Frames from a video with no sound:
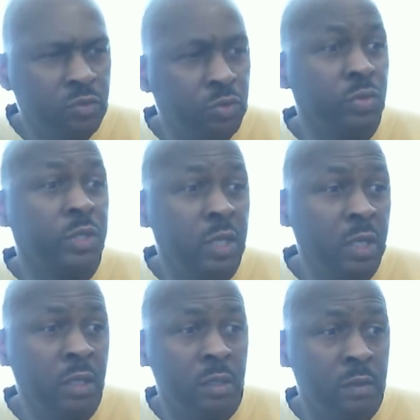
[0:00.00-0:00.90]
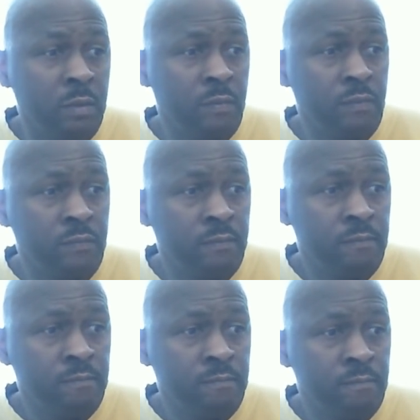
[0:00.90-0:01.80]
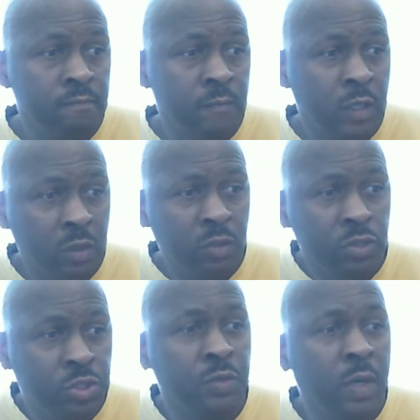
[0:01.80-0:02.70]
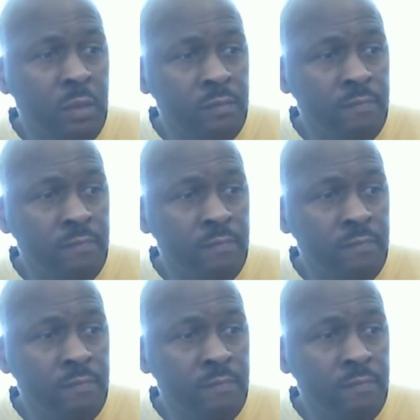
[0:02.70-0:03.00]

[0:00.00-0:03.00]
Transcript: true King, Yahushua